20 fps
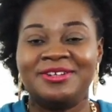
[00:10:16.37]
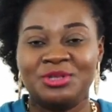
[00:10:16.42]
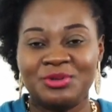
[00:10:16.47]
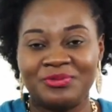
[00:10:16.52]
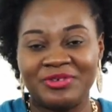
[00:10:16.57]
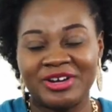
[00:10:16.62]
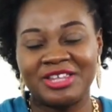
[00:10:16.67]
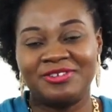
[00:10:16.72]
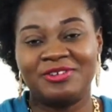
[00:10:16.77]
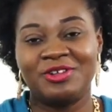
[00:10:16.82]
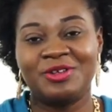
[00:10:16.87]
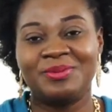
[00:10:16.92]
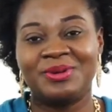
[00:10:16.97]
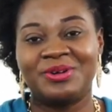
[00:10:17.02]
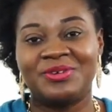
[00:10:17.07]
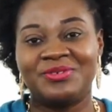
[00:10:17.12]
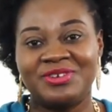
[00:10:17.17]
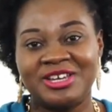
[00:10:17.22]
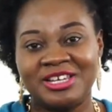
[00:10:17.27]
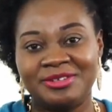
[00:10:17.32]
Don't forget to follow me
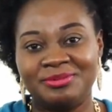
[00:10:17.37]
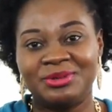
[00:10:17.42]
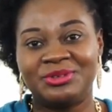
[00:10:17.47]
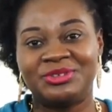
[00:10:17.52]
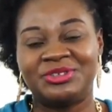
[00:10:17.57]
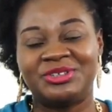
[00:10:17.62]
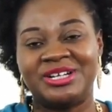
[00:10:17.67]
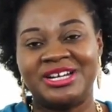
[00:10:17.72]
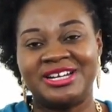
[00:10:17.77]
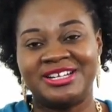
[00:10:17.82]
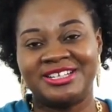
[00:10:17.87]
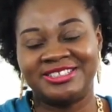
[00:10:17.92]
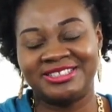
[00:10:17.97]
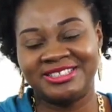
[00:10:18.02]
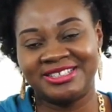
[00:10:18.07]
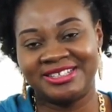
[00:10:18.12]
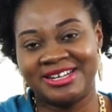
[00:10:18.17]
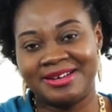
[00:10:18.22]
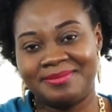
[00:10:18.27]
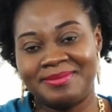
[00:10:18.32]
on Facebook, Twitter, and
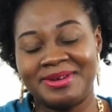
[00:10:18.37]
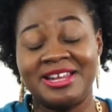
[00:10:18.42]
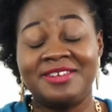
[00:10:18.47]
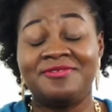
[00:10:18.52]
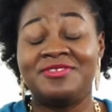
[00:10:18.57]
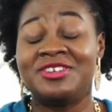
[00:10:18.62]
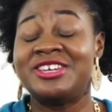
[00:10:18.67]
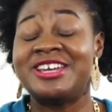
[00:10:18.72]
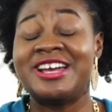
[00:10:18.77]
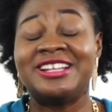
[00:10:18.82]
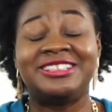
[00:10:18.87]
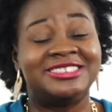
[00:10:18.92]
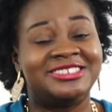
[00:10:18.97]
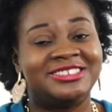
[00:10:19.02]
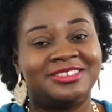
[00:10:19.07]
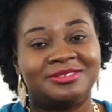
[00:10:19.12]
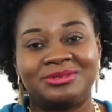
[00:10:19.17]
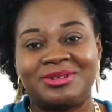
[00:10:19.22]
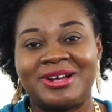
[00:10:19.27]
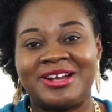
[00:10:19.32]
Instagram. And if you're yet to
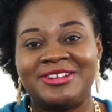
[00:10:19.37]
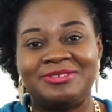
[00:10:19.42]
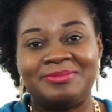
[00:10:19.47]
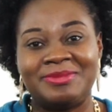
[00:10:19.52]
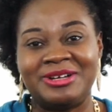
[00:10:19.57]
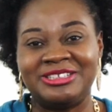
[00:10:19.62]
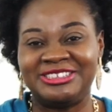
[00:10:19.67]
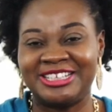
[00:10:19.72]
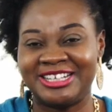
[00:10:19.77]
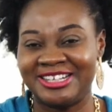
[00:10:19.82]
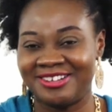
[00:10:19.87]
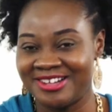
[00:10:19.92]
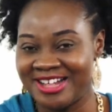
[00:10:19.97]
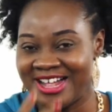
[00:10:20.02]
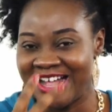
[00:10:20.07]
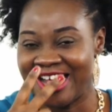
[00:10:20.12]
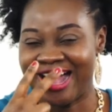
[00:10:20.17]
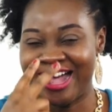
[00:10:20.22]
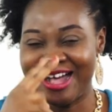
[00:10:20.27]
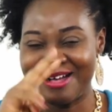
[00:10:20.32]
subscribe to my channel,
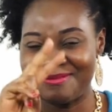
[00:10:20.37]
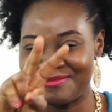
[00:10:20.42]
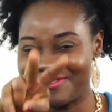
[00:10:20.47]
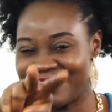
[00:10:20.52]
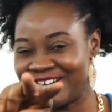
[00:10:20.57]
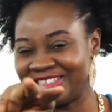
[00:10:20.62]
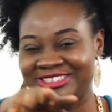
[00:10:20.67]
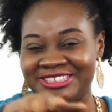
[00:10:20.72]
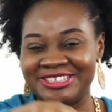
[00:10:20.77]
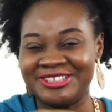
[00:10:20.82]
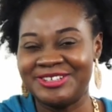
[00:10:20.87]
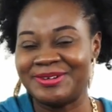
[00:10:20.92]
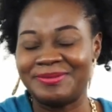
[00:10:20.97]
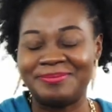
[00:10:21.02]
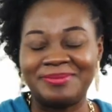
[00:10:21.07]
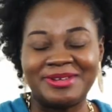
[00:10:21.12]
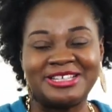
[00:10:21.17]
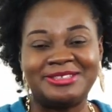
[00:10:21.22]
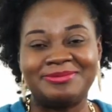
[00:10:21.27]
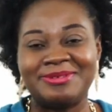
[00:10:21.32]
I'm watching you on
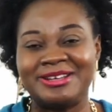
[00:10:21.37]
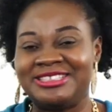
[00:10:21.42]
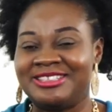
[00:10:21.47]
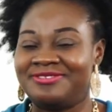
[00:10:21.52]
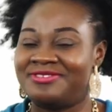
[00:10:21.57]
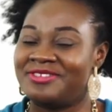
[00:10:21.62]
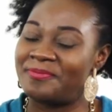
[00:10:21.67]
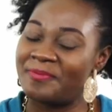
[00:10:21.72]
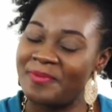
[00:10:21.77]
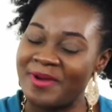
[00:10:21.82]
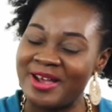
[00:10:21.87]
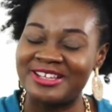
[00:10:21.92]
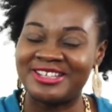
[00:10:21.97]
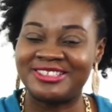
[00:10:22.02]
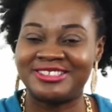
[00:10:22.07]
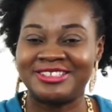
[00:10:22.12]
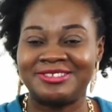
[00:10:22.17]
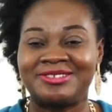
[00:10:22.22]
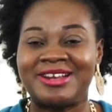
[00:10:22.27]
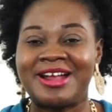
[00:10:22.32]
Plasma TV. Press the
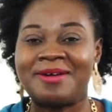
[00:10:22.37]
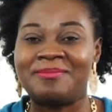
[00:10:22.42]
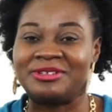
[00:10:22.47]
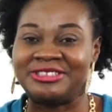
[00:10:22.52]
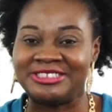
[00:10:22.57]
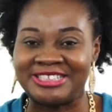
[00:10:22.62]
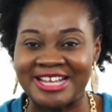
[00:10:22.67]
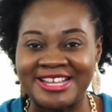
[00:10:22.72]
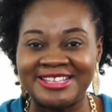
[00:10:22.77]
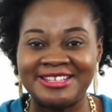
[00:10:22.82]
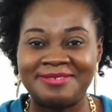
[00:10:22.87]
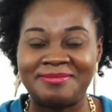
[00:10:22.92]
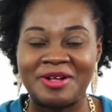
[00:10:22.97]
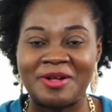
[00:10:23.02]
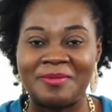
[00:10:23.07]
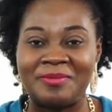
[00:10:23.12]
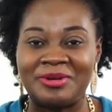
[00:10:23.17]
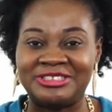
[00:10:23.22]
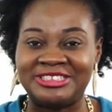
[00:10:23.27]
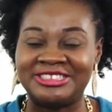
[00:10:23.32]
subscribe button and the
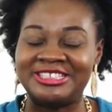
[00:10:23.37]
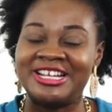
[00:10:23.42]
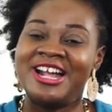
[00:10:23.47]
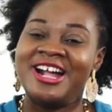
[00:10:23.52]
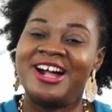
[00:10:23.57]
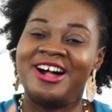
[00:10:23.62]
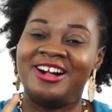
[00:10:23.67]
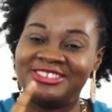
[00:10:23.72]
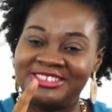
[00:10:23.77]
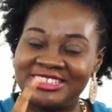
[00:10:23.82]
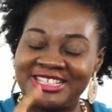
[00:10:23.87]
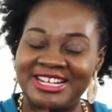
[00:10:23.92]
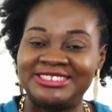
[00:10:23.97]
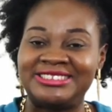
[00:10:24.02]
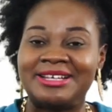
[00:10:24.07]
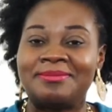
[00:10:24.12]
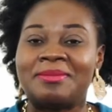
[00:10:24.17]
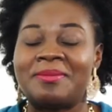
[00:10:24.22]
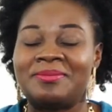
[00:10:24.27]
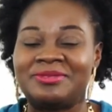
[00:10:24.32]
bell button. Until next
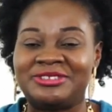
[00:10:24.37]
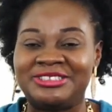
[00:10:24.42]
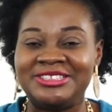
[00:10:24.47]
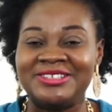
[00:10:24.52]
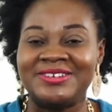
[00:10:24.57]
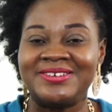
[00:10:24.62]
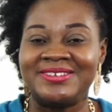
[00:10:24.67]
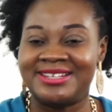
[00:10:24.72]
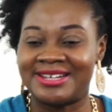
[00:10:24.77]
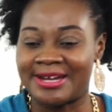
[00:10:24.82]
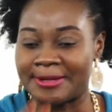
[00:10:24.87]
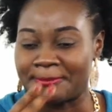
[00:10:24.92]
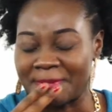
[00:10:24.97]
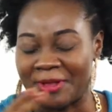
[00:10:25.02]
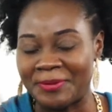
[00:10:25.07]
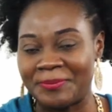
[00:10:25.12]
time, I'm see you later.